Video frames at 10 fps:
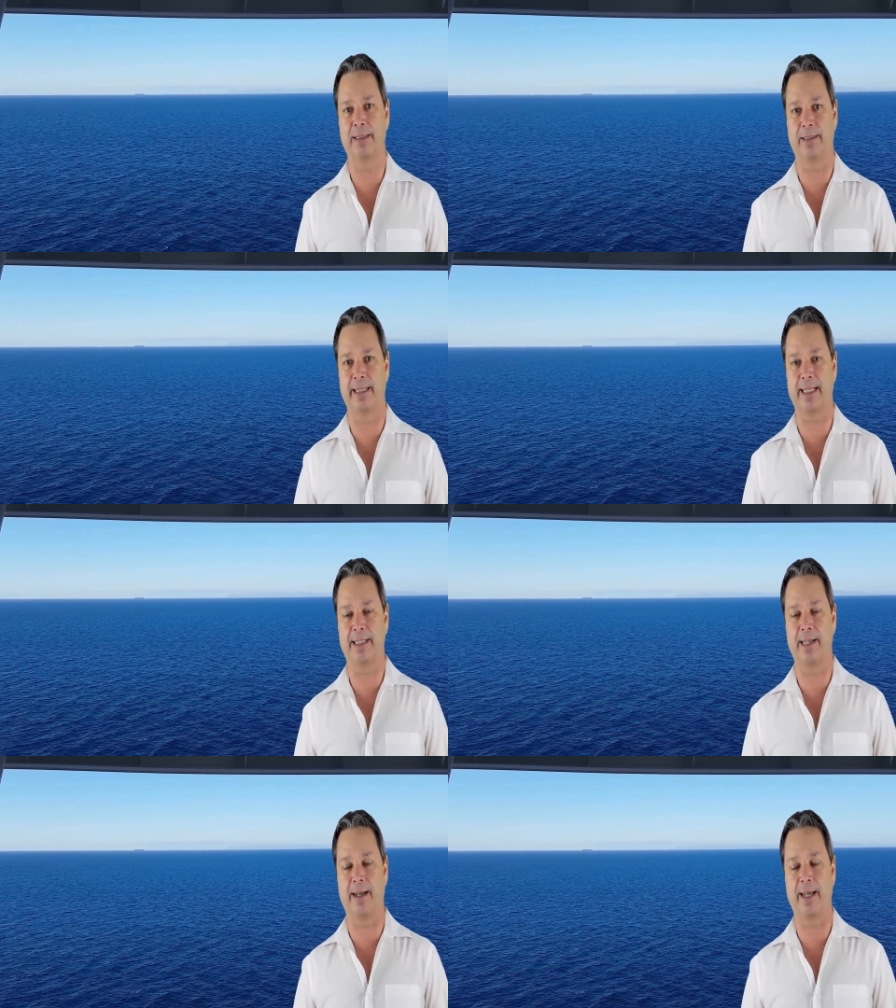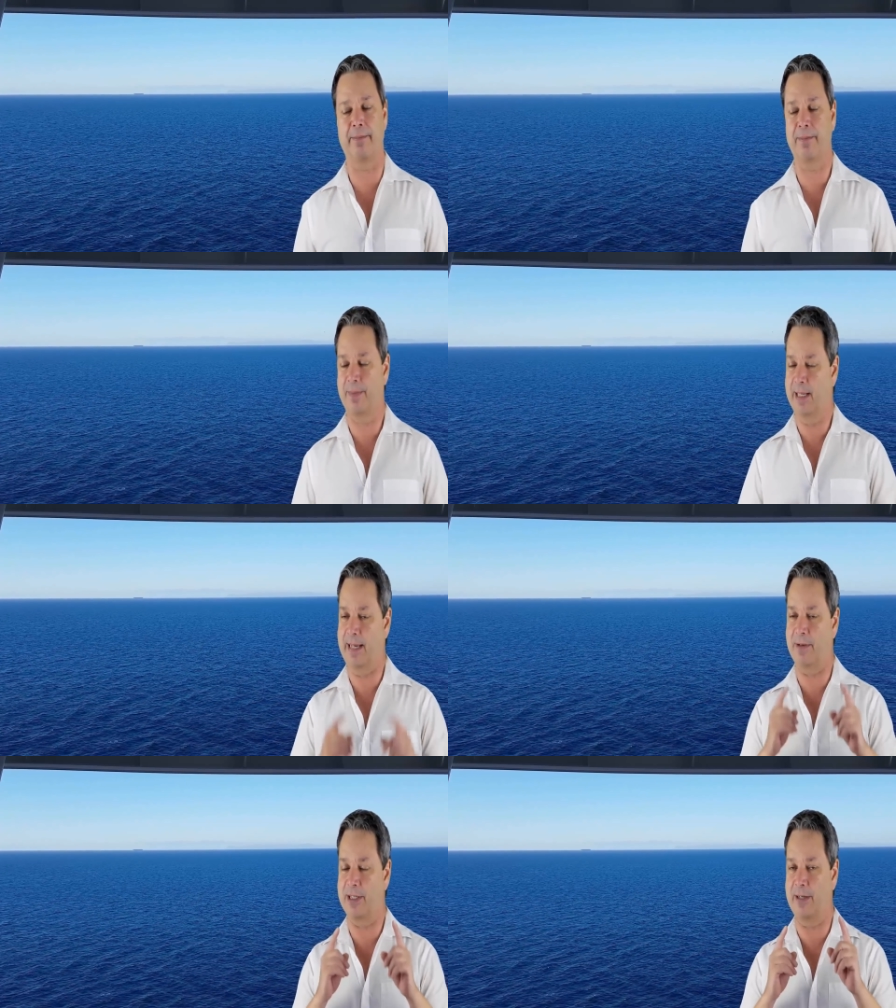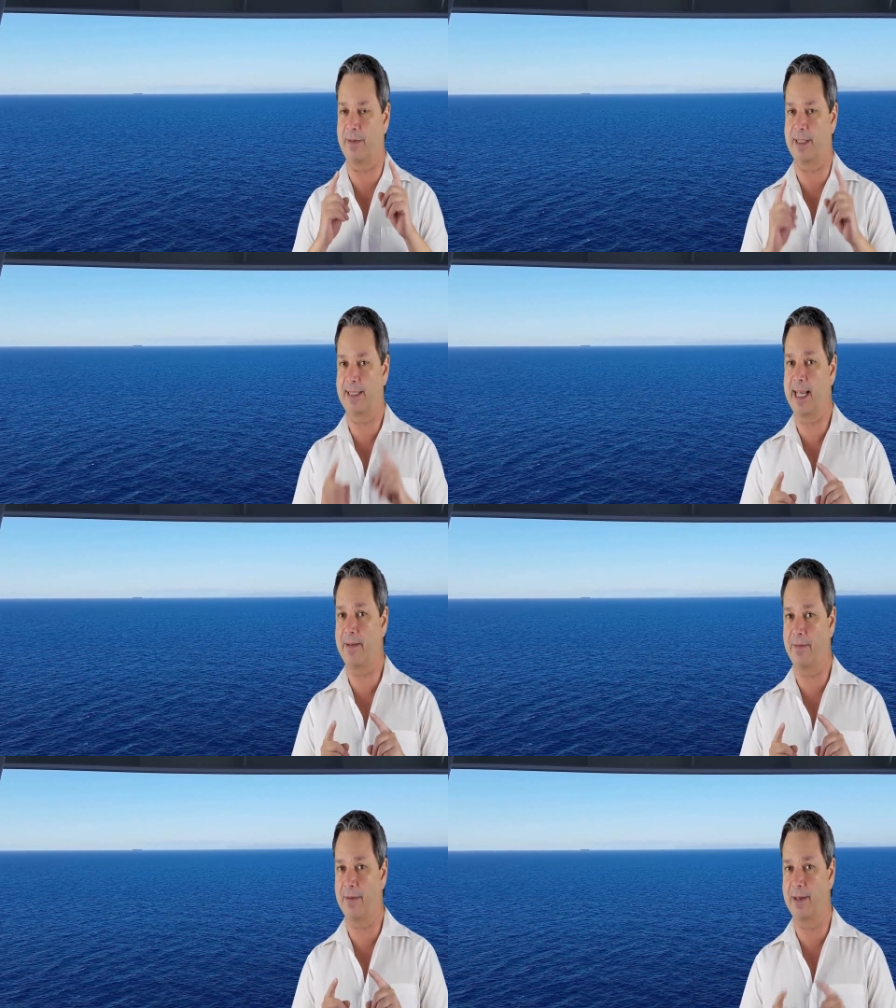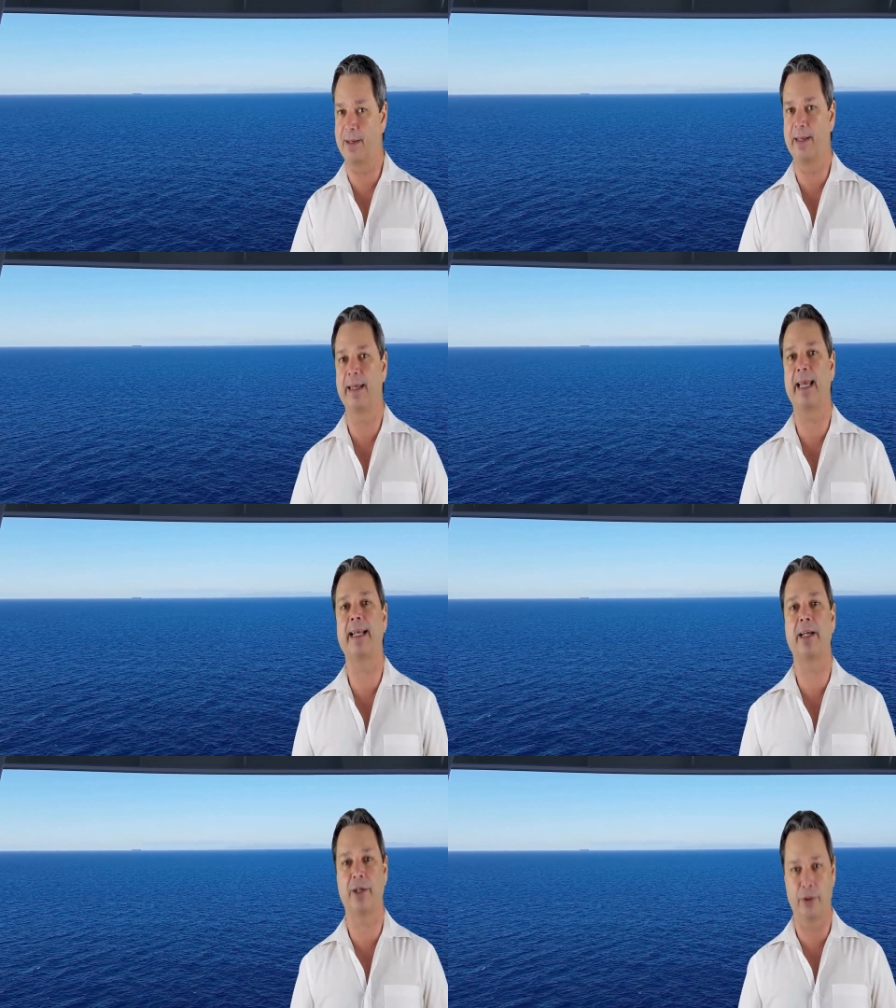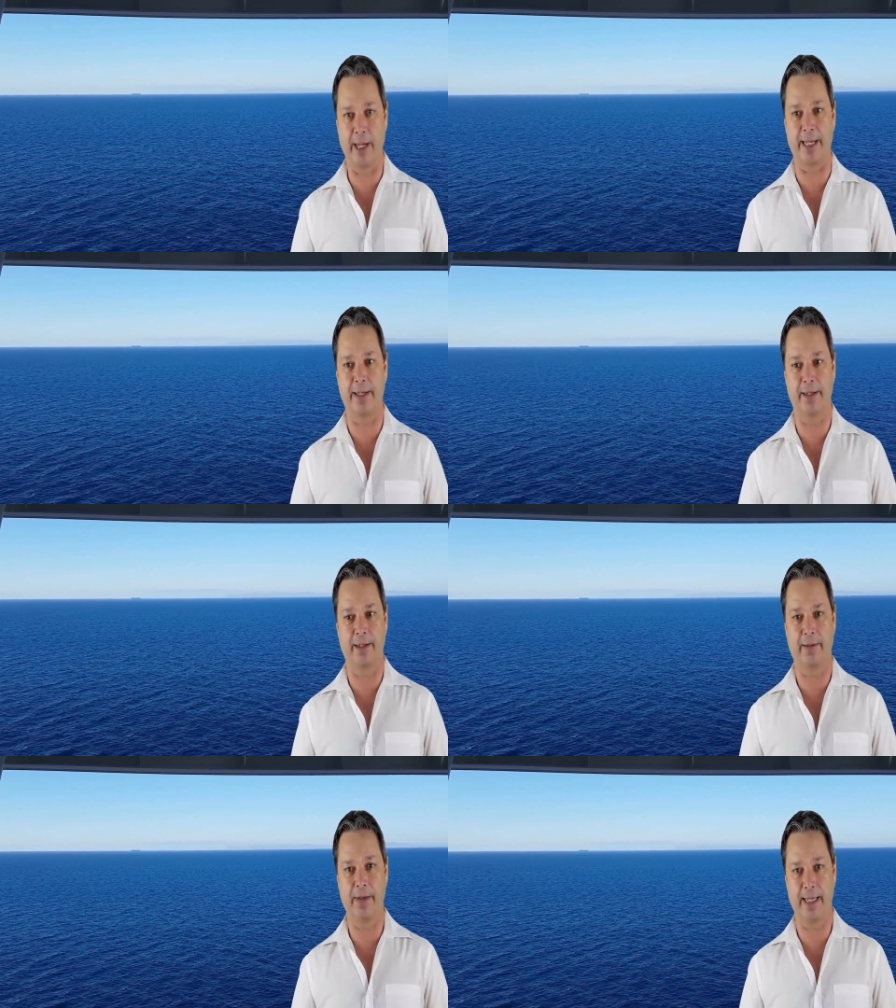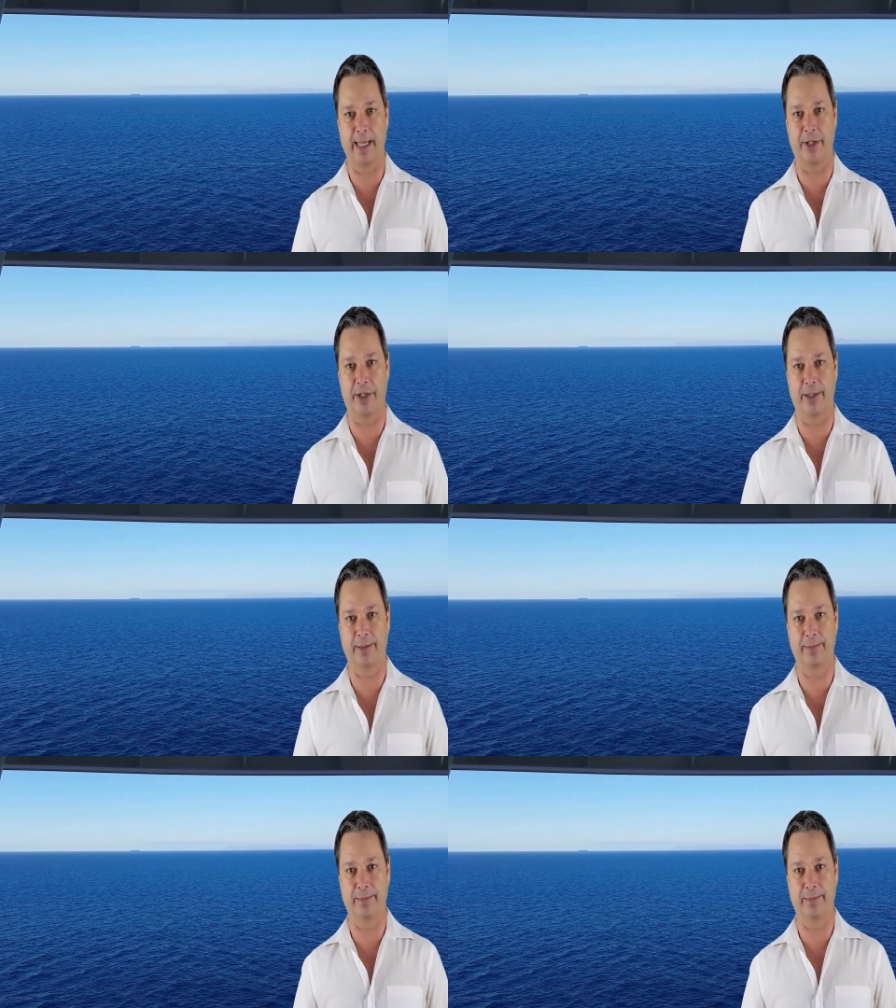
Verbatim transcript: Till next time, have yourself a safe and a great vacation.